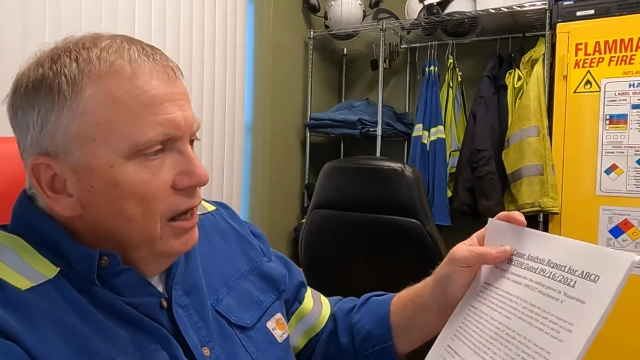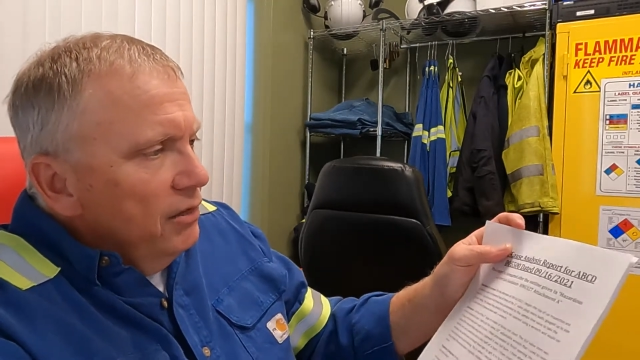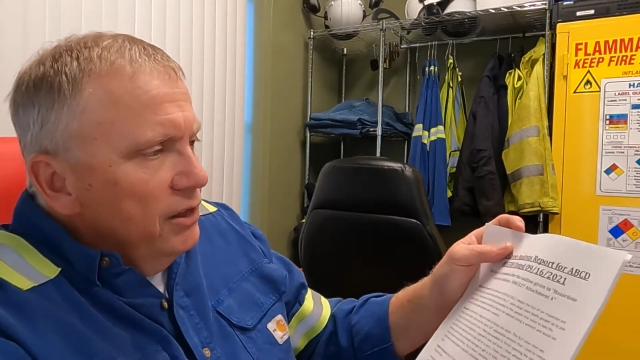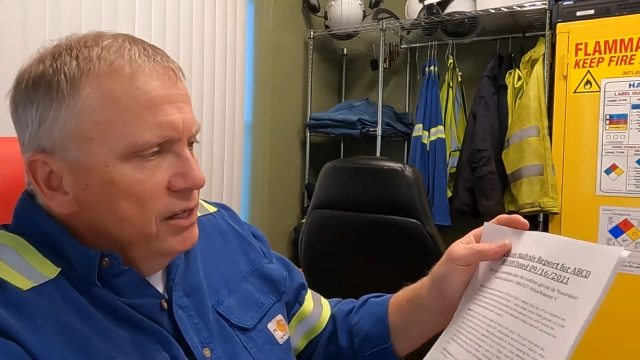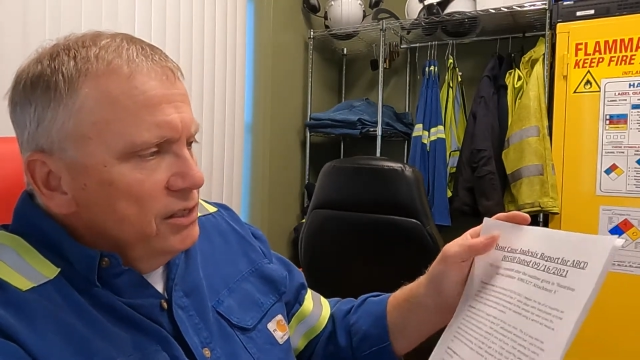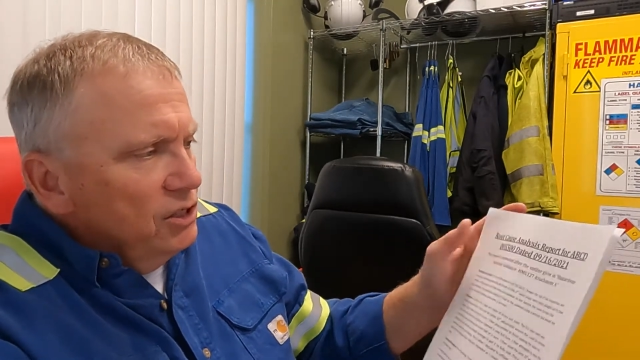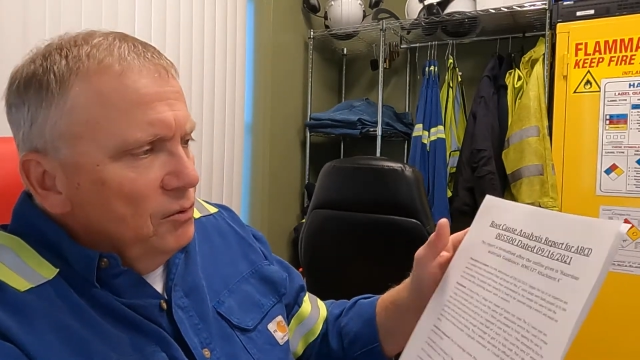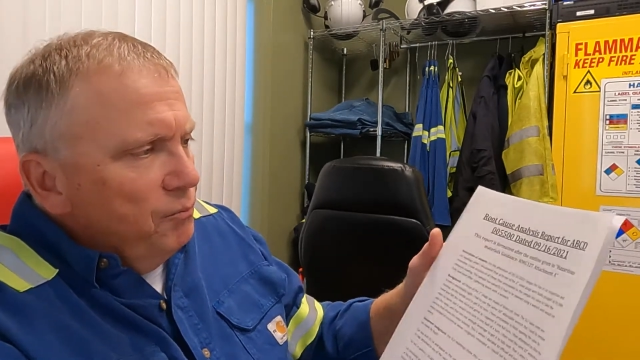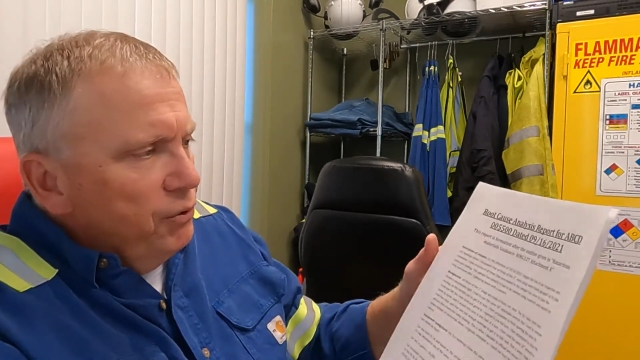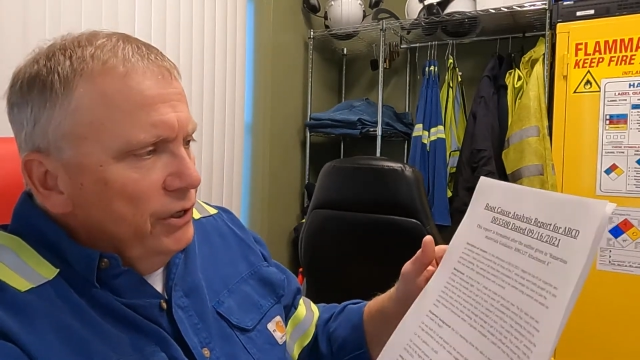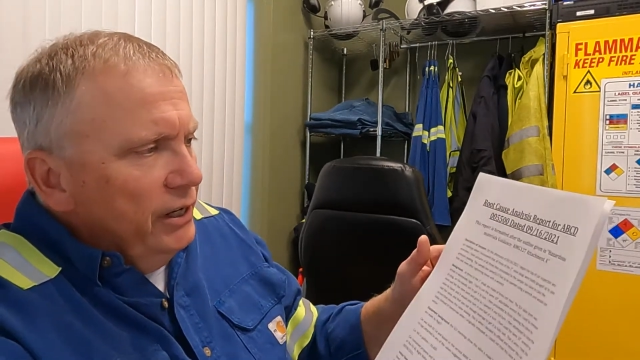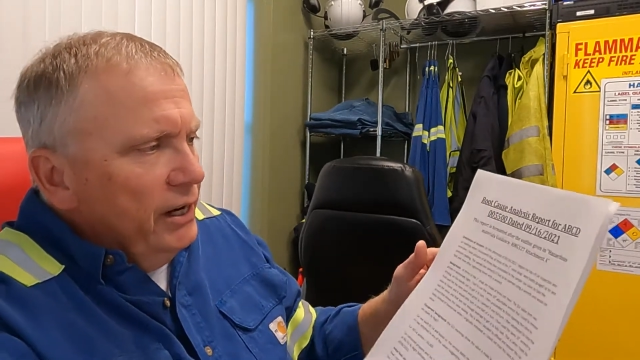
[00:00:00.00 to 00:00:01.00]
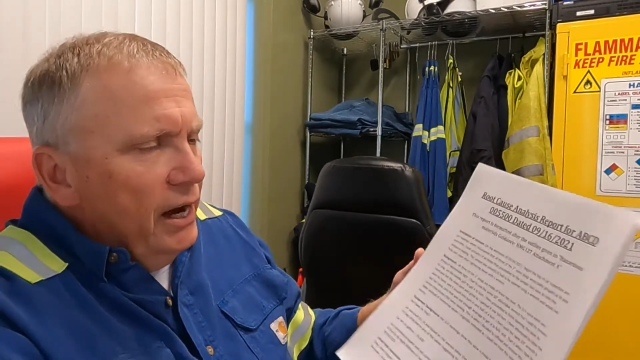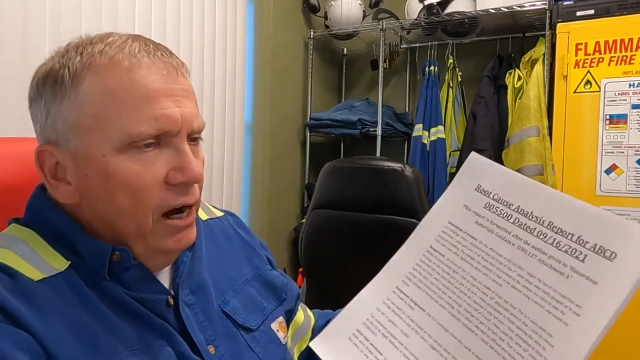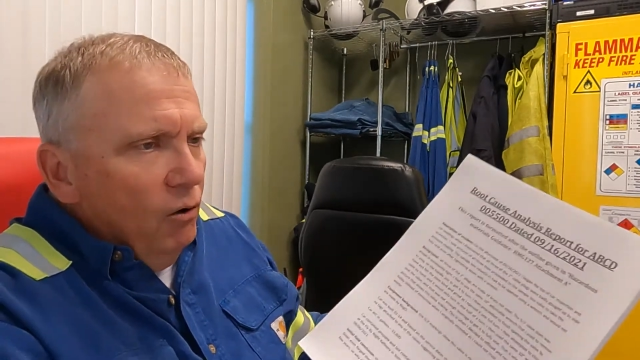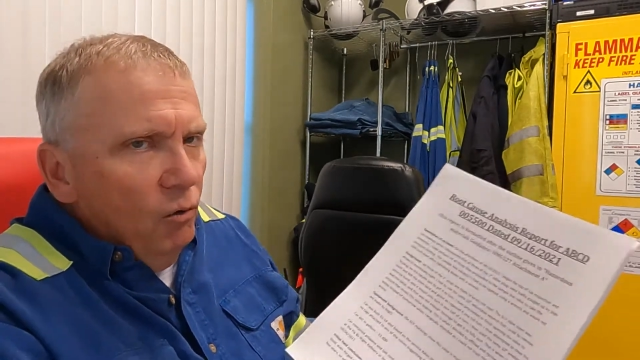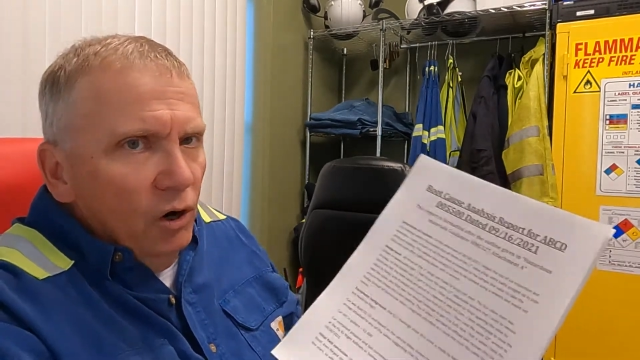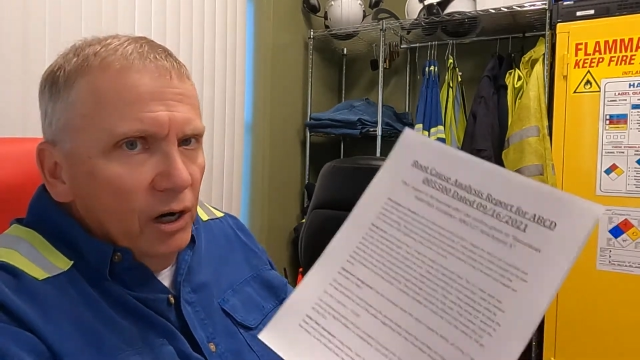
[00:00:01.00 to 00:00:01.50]
This is a printed
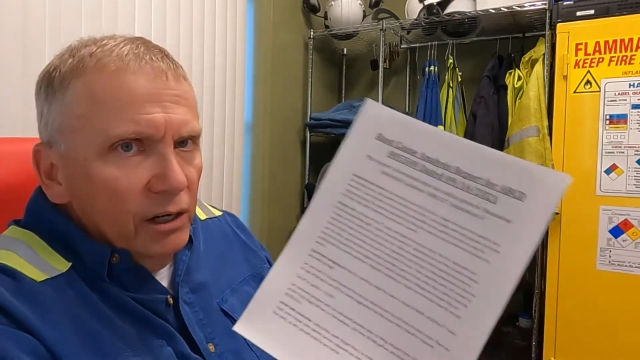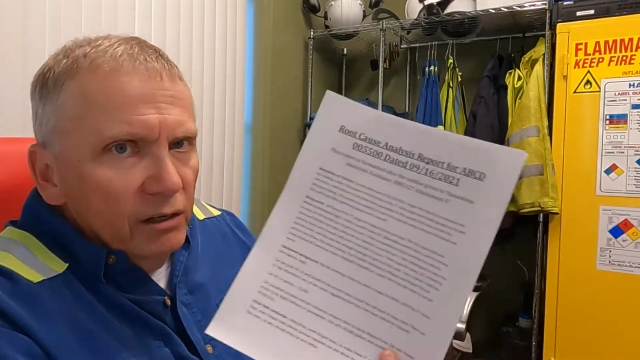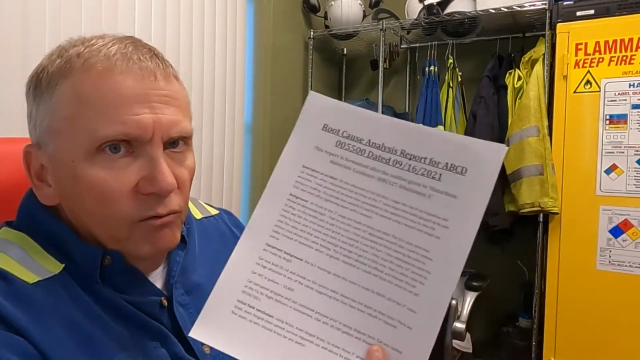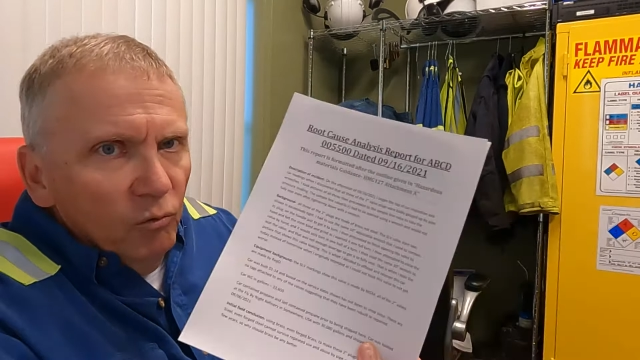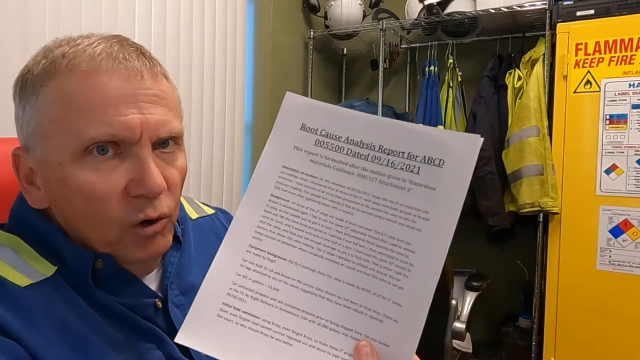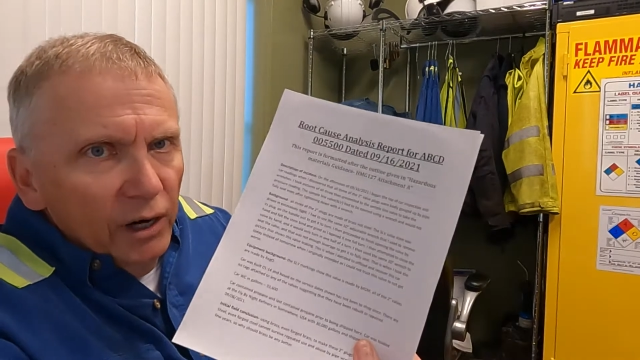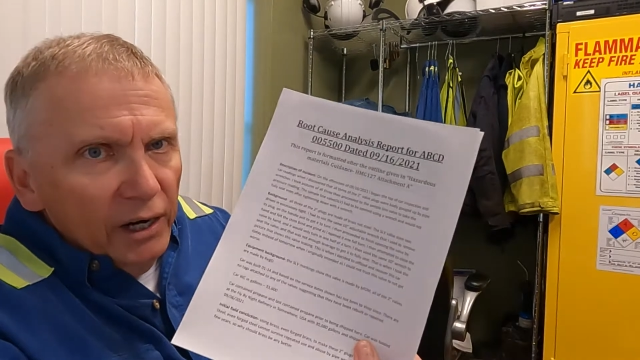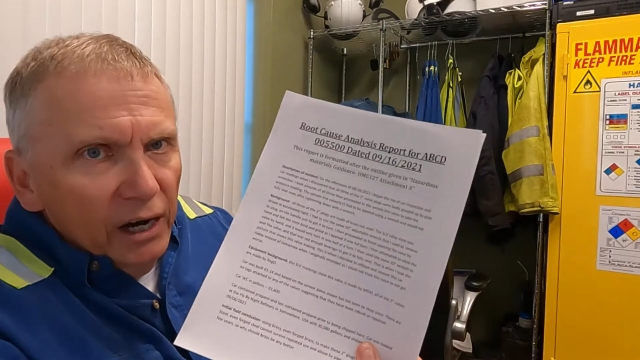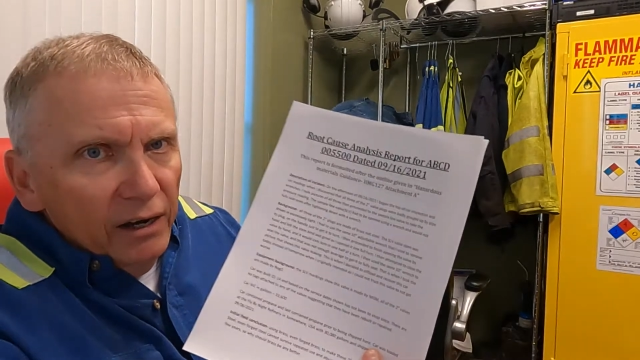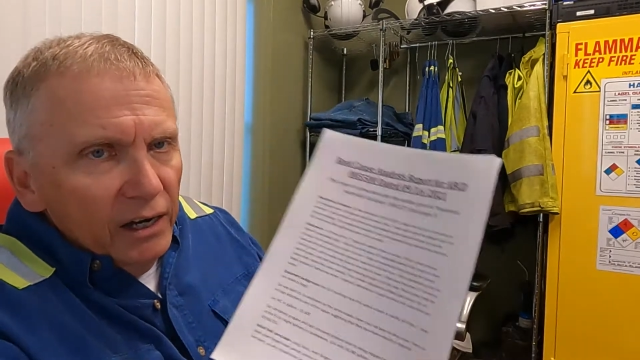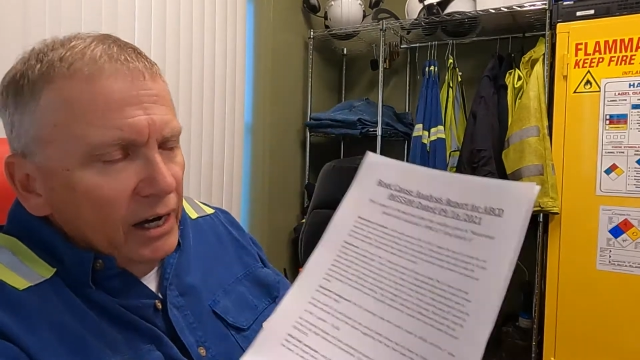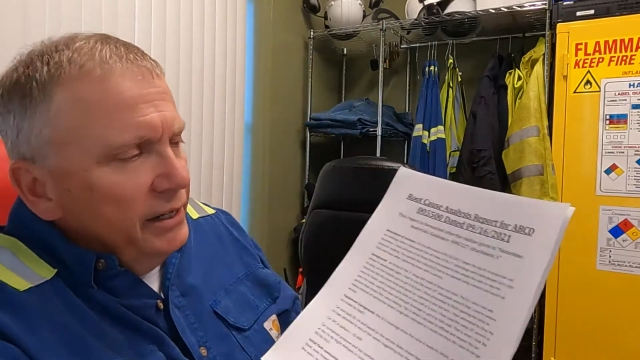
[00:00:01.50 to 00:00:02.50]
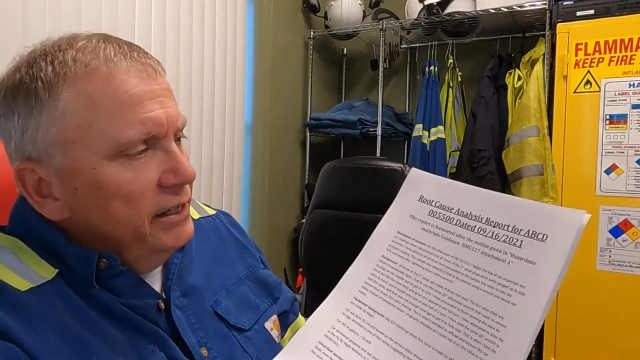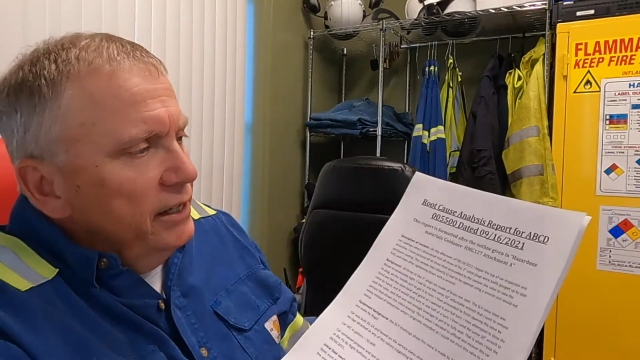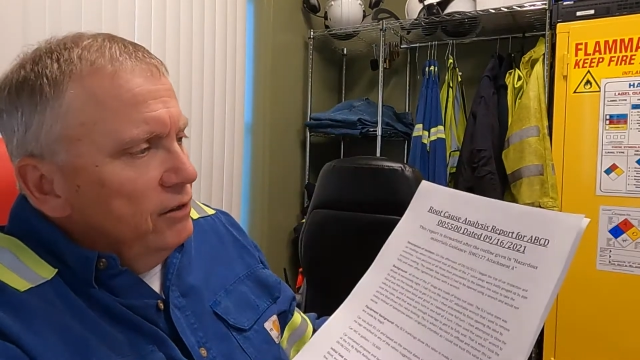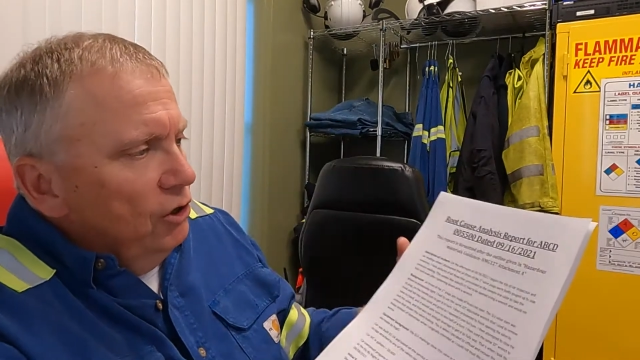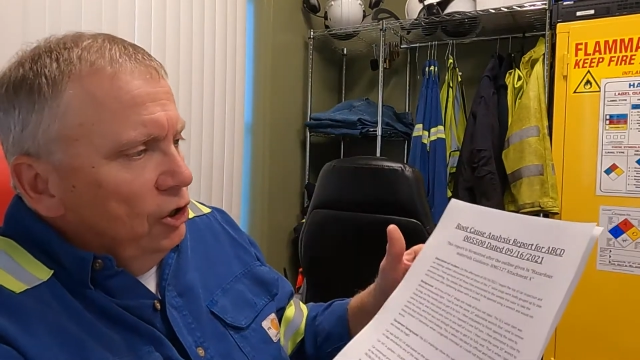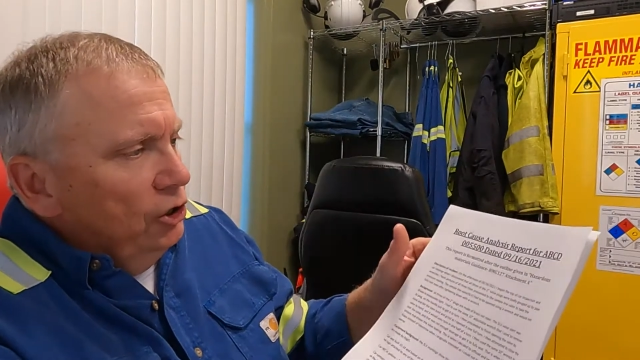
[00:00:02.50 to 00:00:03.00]
out one of one I
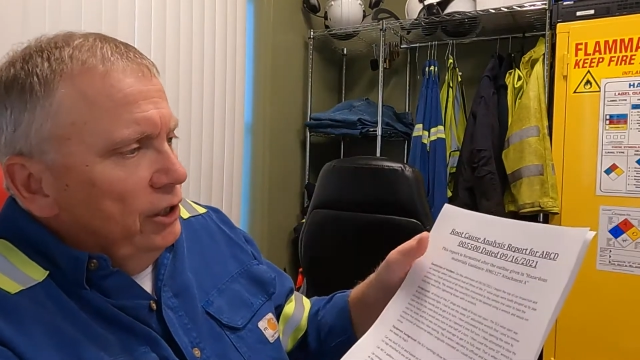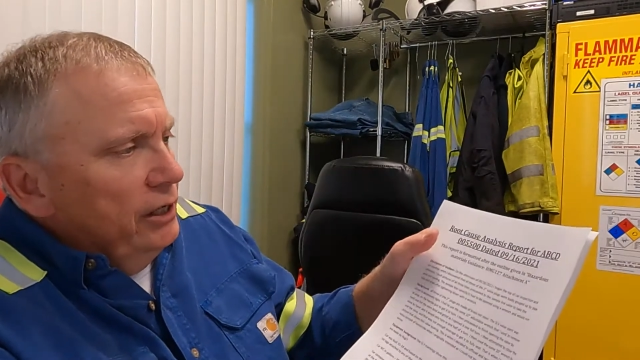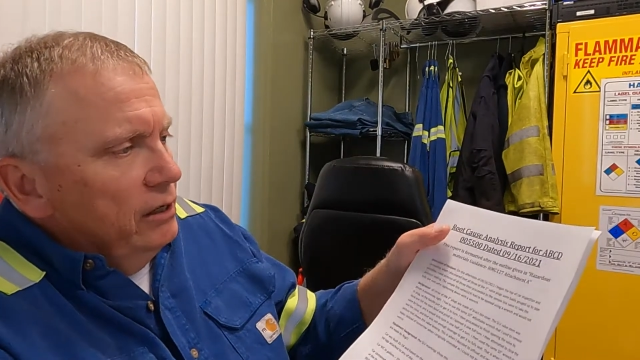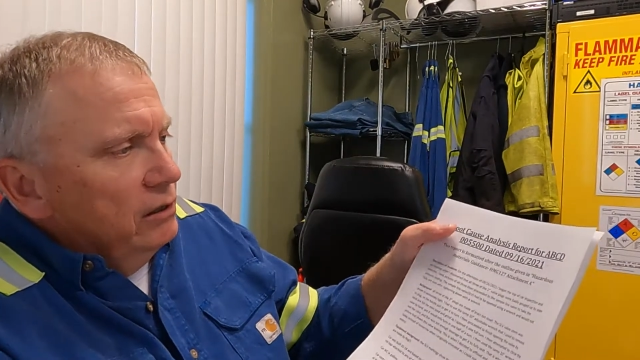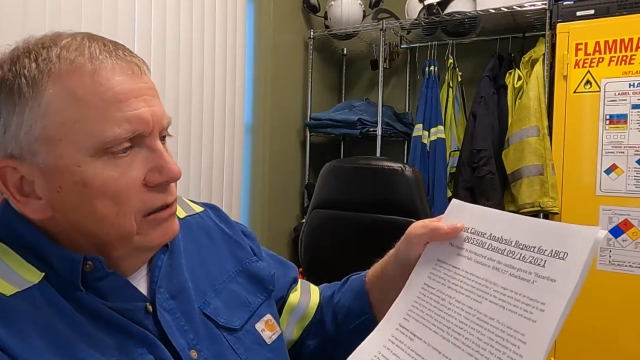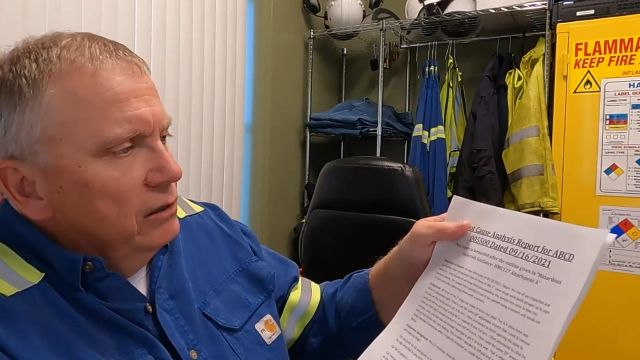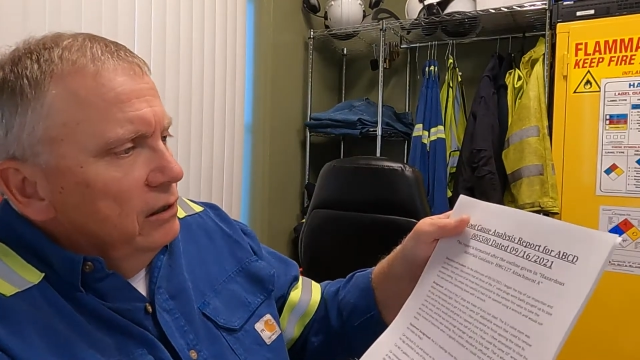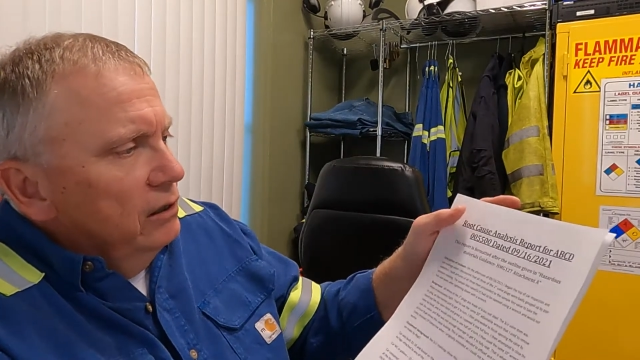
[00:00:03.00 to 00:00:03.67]
did earlier